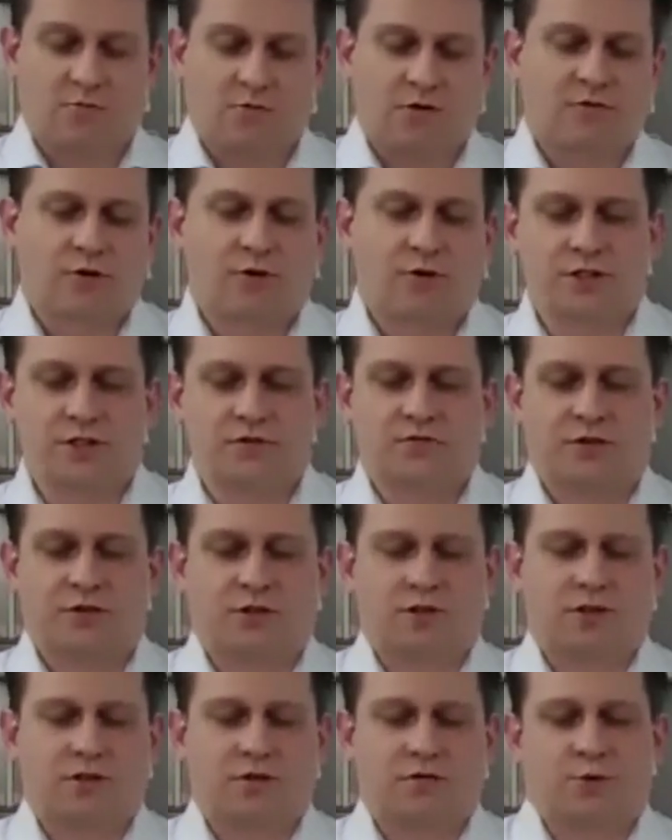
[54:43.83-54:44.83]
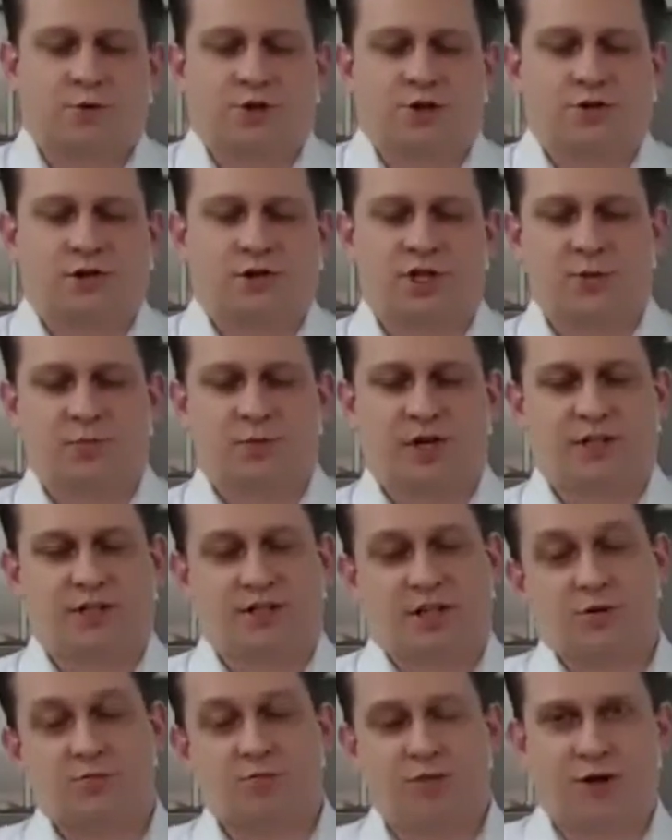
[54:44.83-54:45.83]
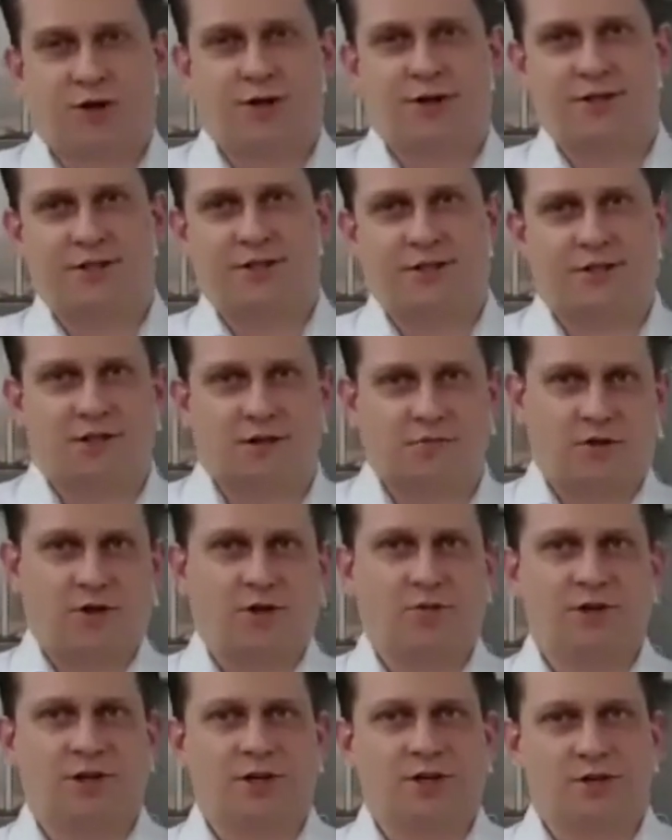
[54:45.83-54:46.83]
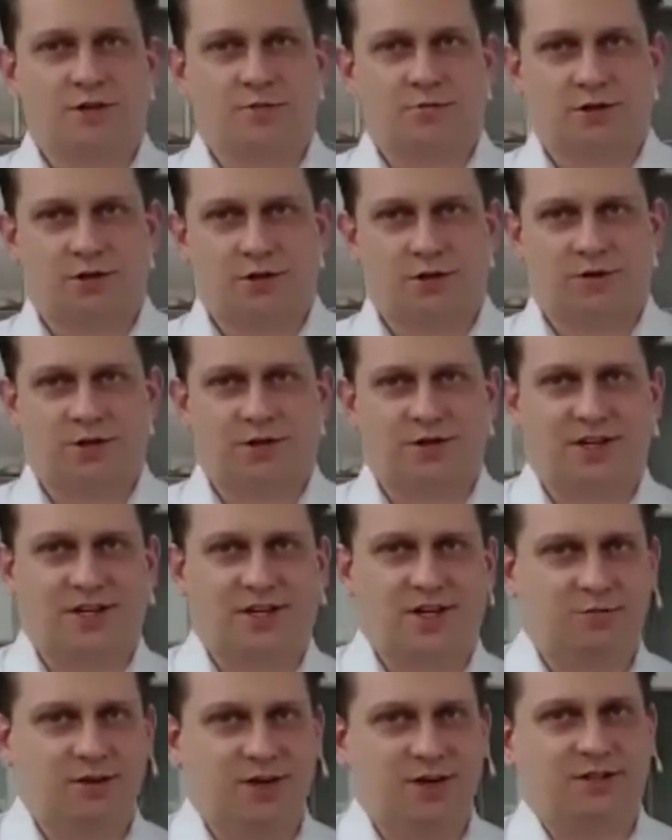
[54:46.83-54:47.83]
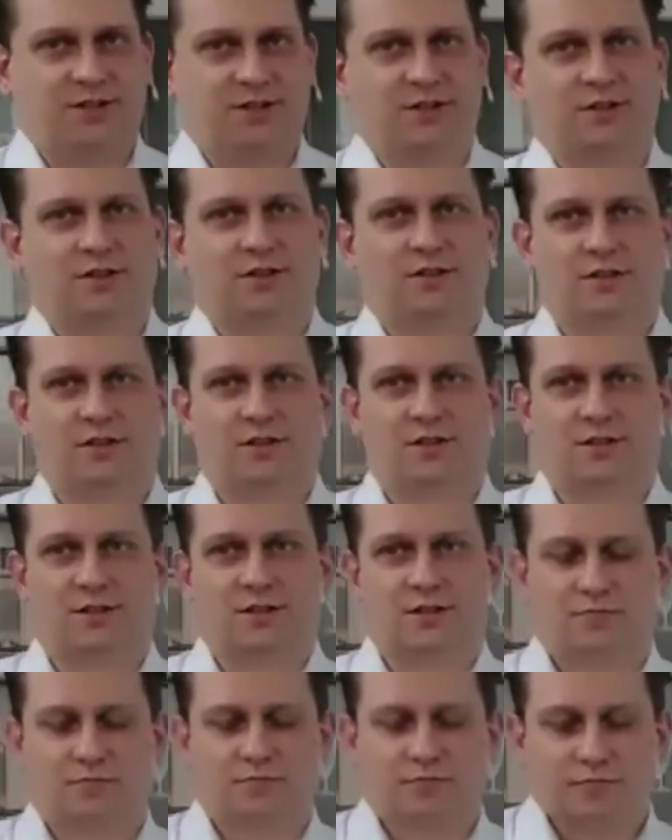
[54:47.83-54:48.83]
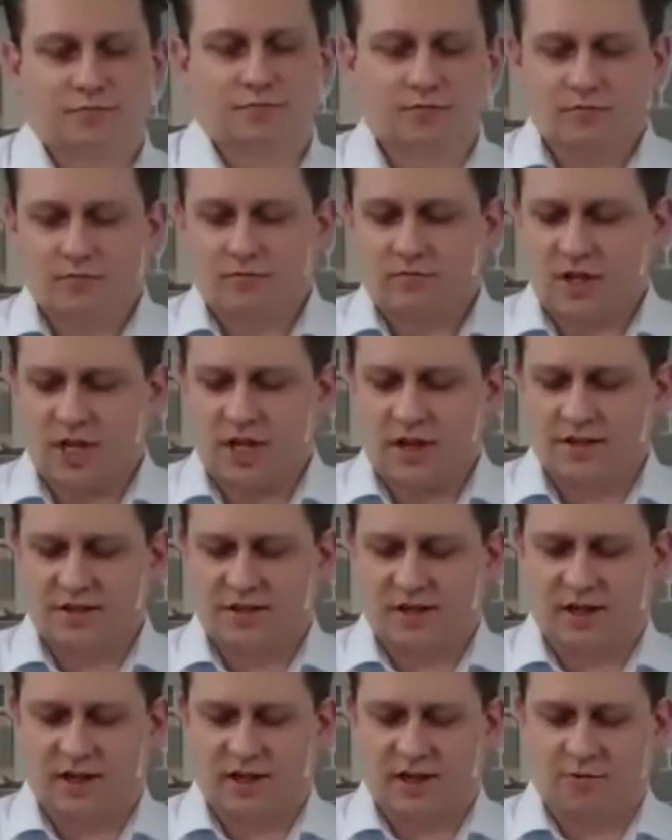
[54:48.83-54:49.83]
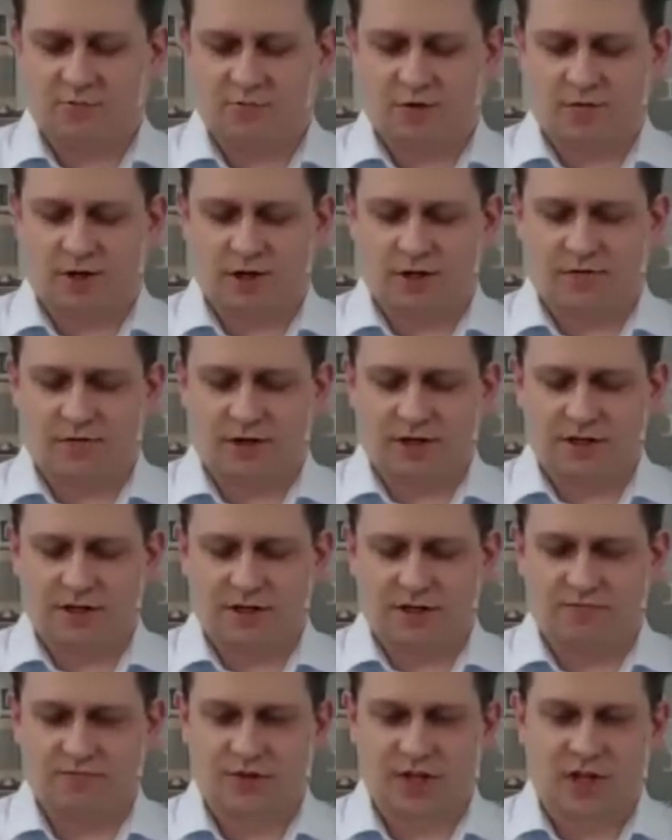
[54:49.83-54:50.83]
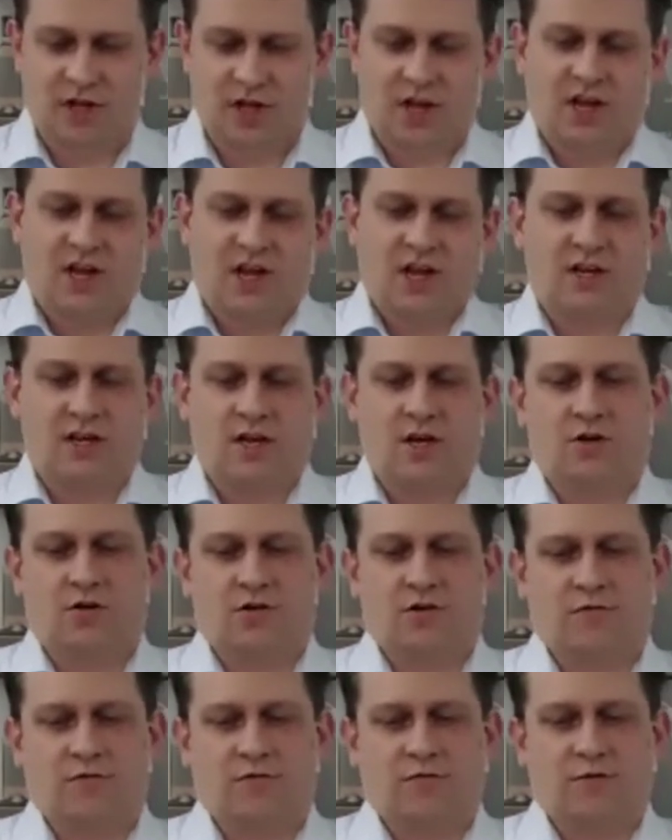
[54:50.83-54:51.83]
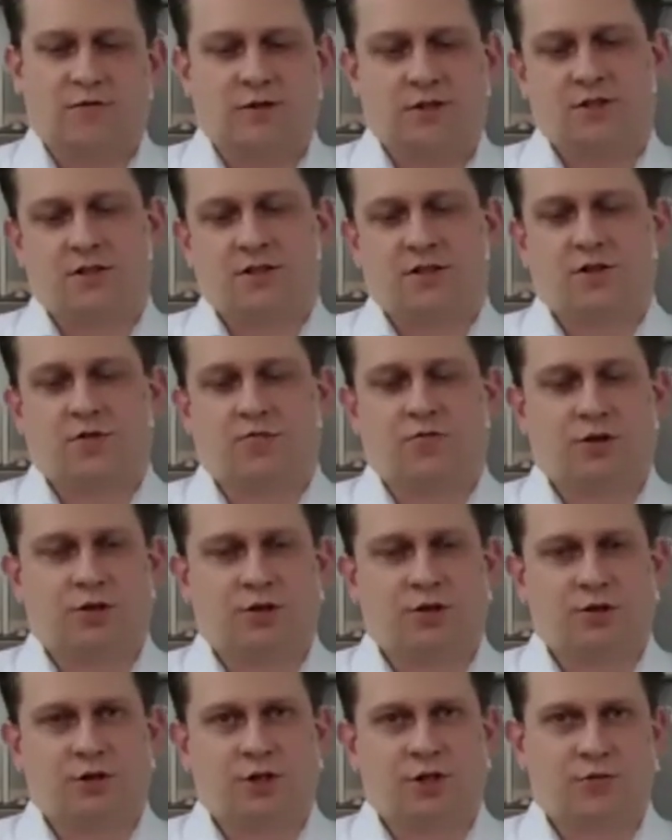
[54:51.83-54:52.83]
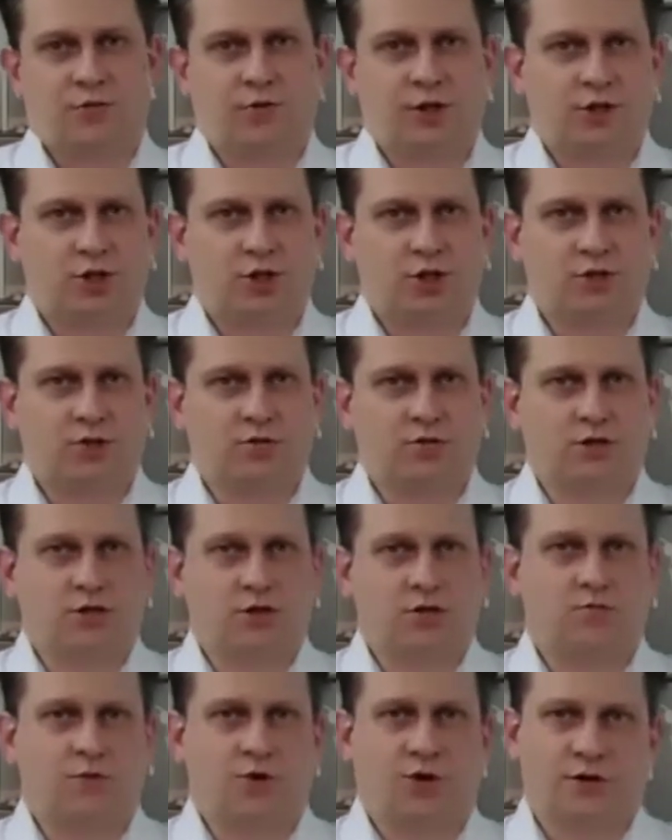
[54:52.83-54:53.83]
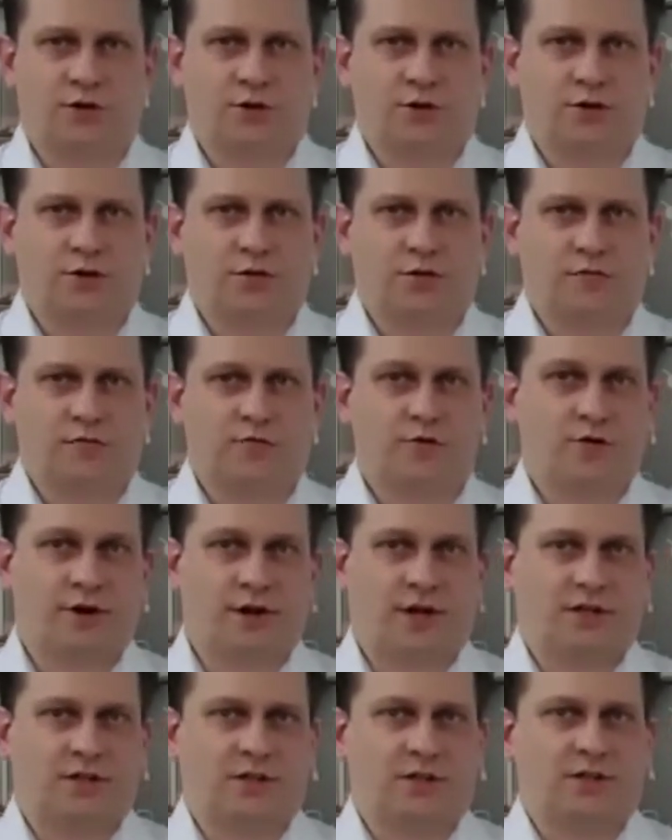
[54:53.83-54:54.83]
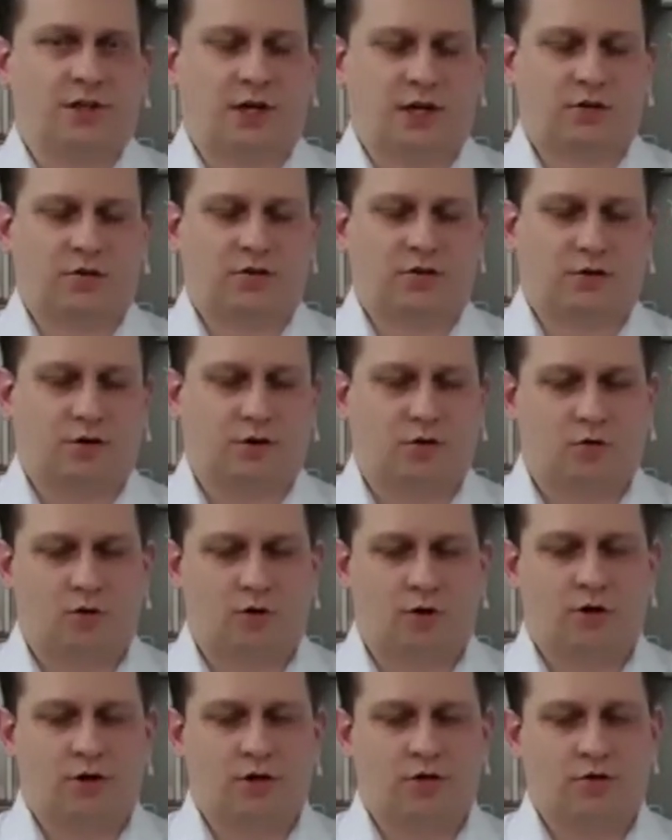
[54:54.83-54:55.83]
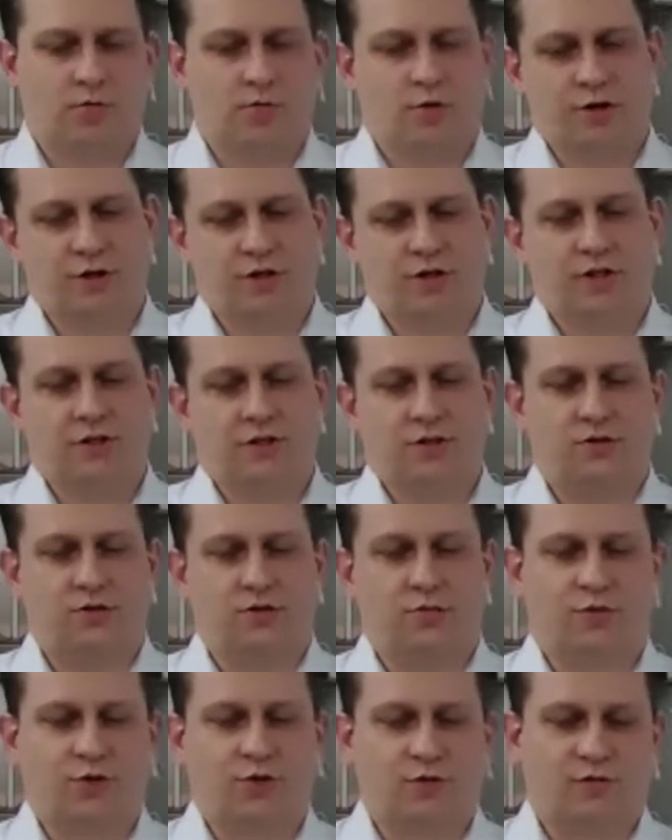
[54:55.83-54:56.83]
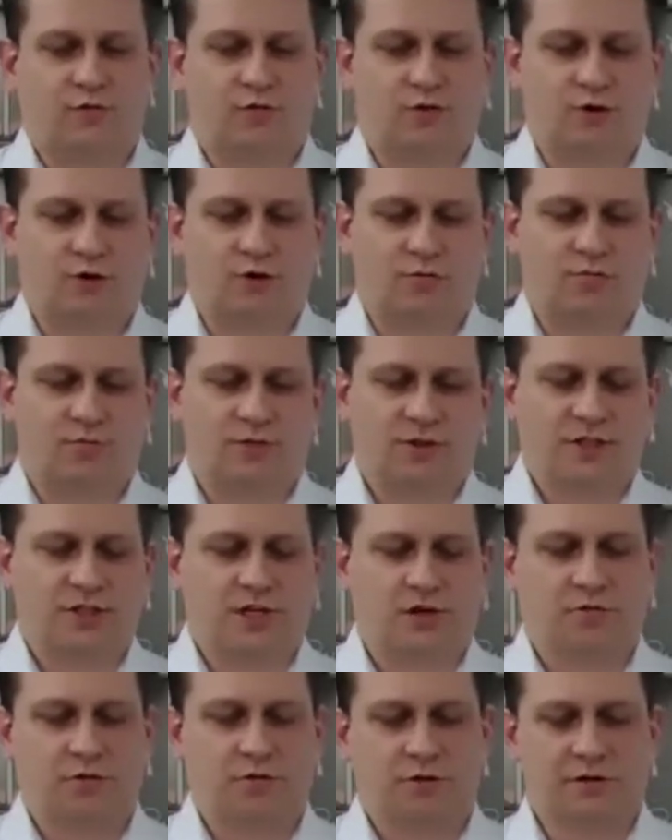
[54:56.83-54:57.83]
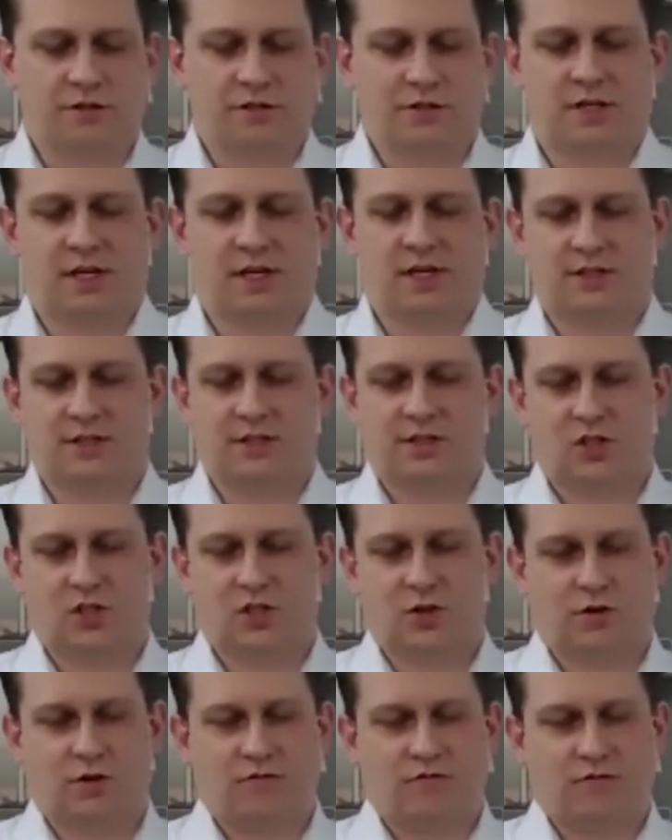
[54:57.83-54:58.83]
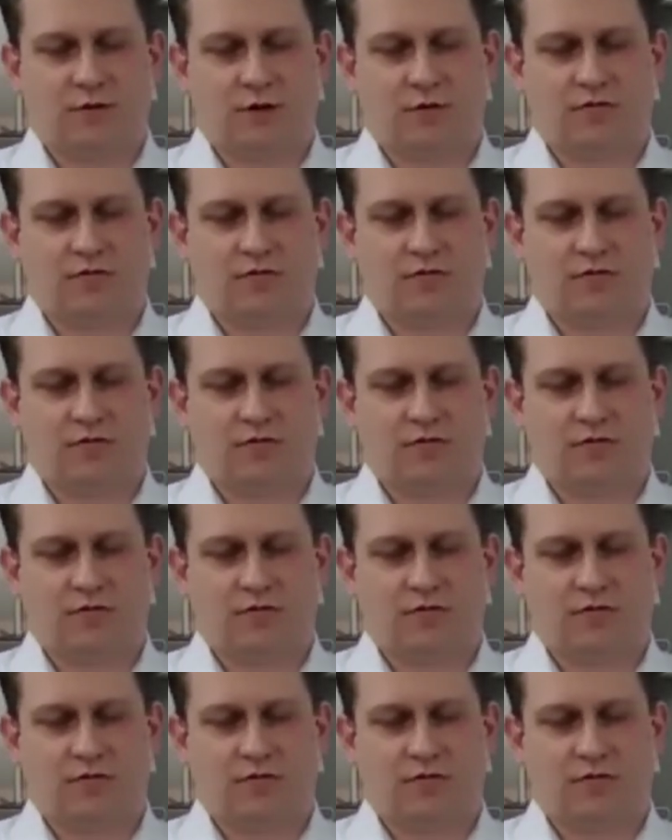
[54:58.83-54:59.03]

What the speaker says: Of course, if you want to expect 10 parts, then it will be 21 gigabytes. So it's scaling up quite fast. And now, for instance, you want to switch to a modern 4K detector, or you want us to perform several scans of